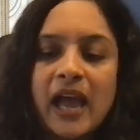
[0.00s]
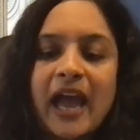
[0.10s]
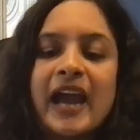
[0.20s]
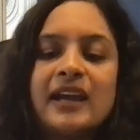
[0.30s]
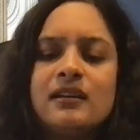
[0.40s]

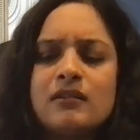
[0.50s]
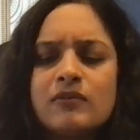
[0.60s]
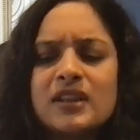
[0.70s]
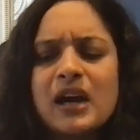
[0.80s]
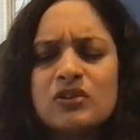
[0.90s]
And
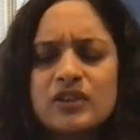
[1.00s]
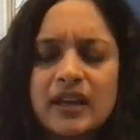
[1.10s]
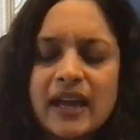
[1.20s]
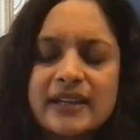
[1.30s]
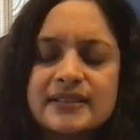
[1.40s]
without
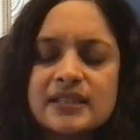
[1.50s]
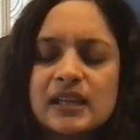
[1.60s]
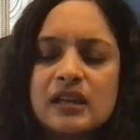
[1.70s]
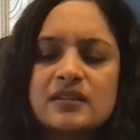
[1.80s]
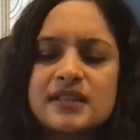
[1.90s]

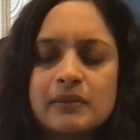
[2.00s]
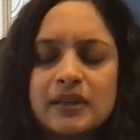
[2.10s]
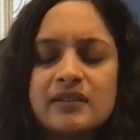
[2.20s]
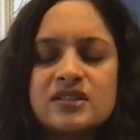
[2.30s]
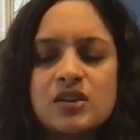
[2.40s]
realizing,
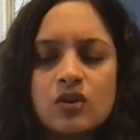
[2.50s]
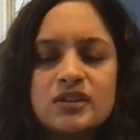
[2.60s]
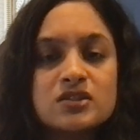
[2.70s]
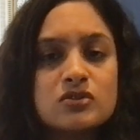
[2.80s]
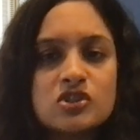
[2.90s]
sometimes we
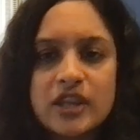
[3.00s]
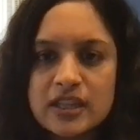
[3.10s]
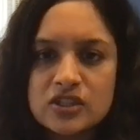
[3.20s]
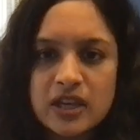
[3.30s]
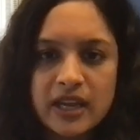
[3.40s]
also
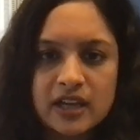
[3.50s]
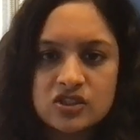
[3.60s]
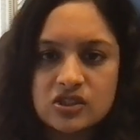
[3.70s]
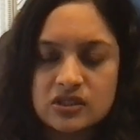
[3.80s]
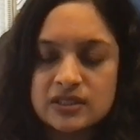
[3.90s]
change our
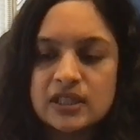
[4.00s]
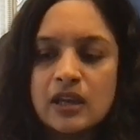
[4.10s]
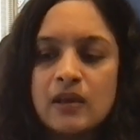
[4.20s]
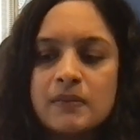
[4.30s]
actions.